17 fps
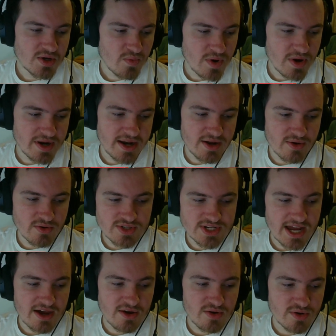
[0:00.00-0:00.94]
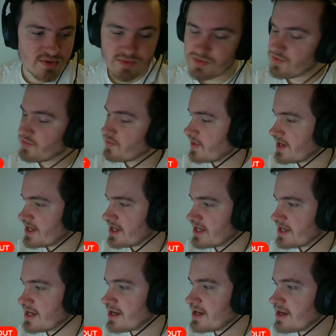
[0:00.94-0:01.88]
1-0 down, and we
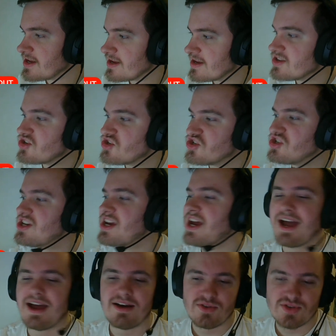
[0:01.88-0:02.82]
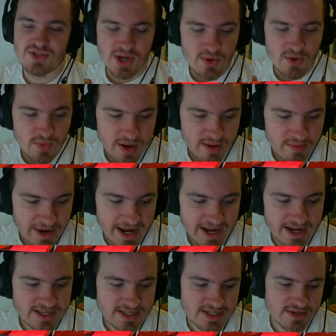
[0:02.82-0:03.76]
shithouse our way
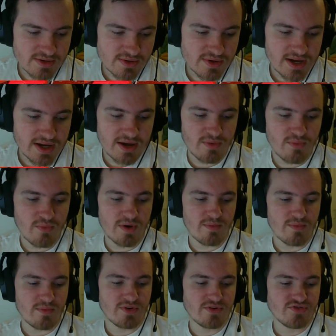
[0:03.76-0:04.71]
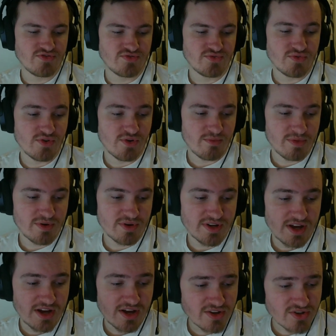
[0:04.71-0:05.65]
back to a 1-1 draw. But
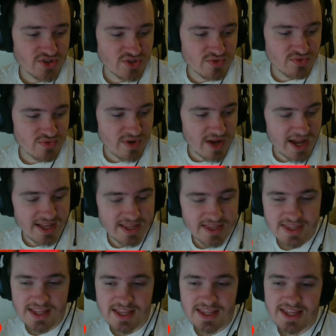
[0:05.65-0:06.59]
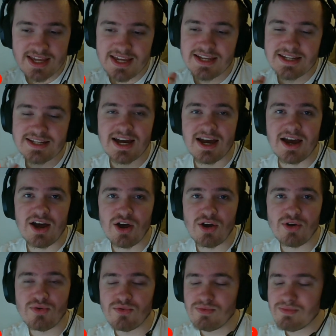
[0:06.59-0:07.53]
Arsenal had the lead at
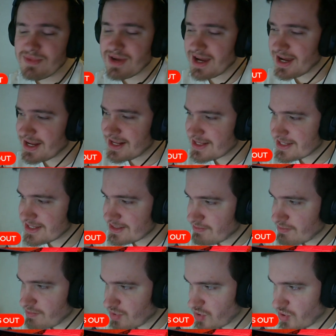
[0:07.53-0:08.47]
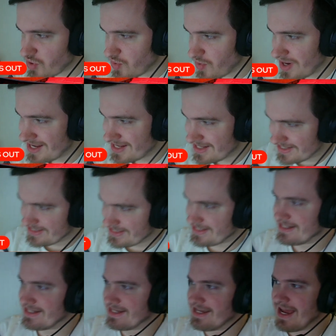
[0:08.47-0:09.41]
home and blew it.
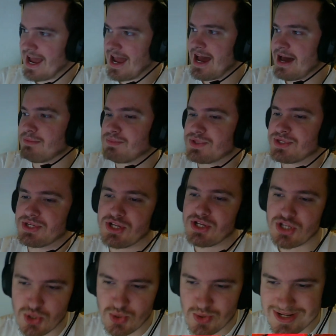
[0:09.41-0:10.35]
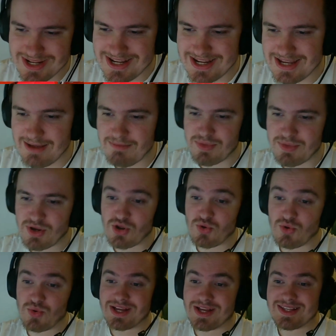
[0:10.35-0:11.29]
Absolutely
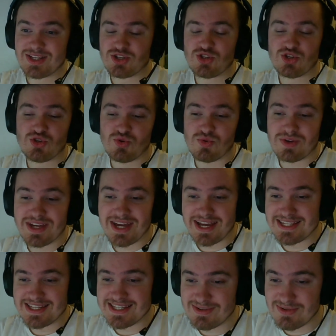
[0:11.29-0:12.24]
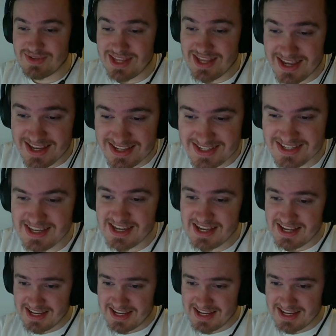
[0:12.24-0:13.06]
blew it. To guess this,